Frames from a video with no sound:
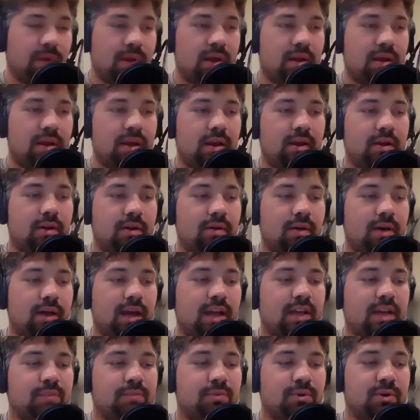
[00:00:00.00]
you know,
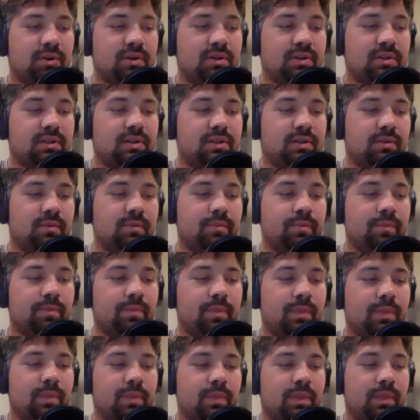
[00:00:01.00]
experts
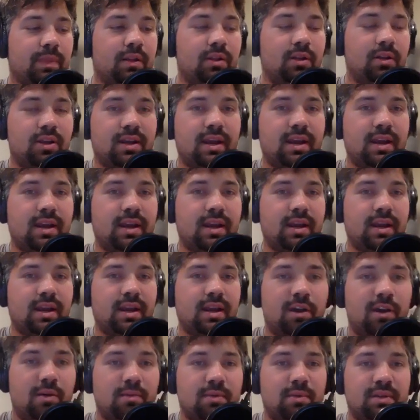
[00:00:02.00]
looking at the
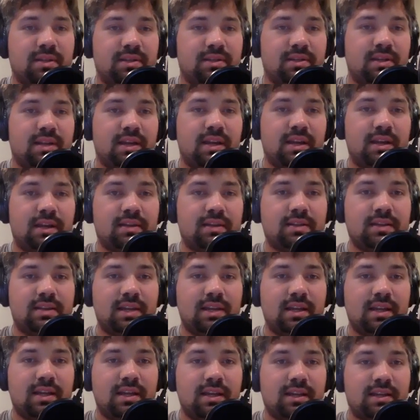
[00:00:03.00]
film and
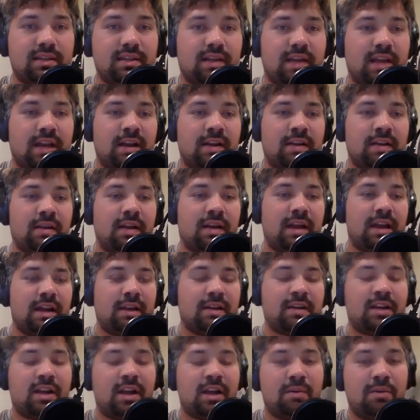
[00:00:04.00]
seeing these
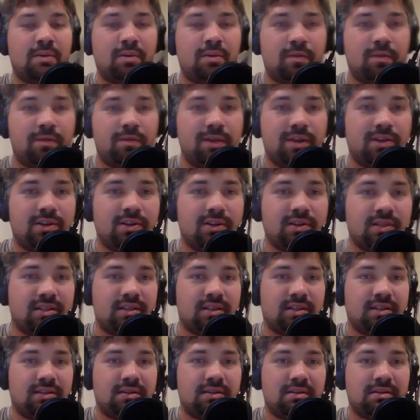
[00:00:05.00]
anatomical
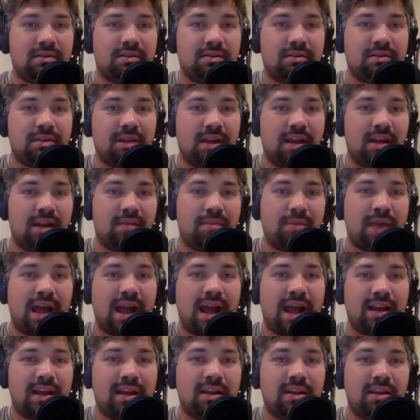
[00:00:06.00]
features in
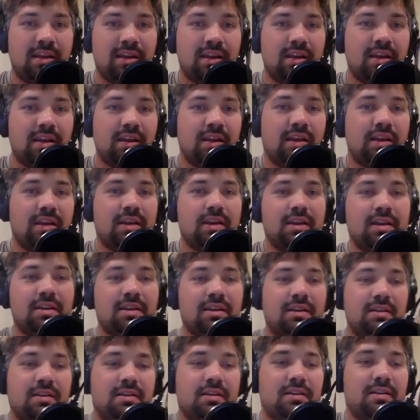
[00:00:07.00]
Patty.
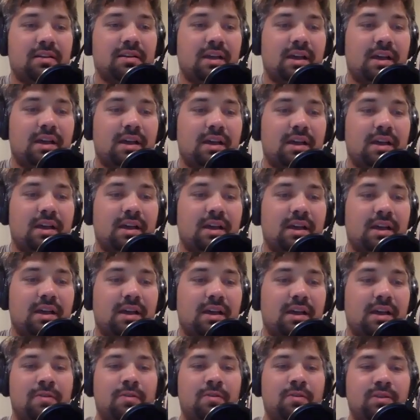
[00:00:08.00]
I think
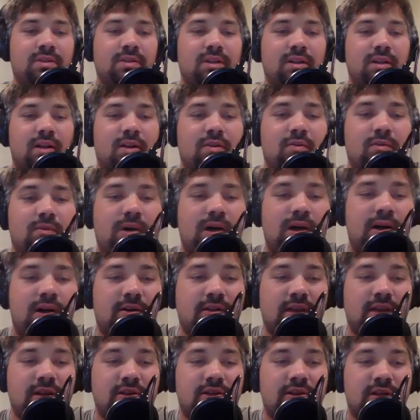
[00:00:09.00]
it holds a lot of water
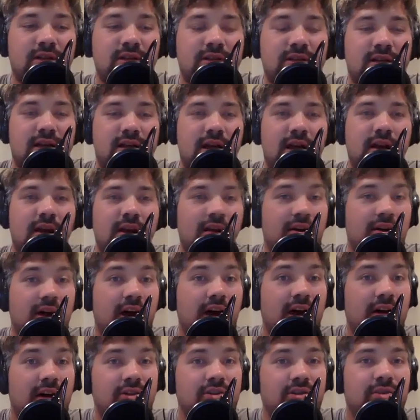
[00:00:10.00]
that she's not a
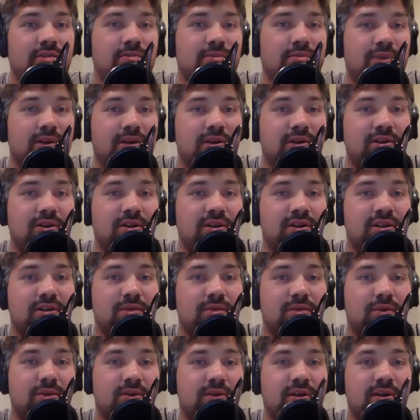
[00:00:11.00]
costume, but she's the
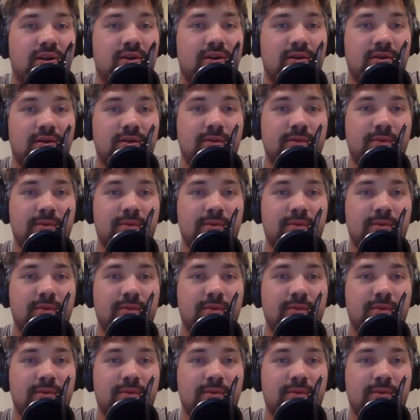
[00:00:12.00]
real deal.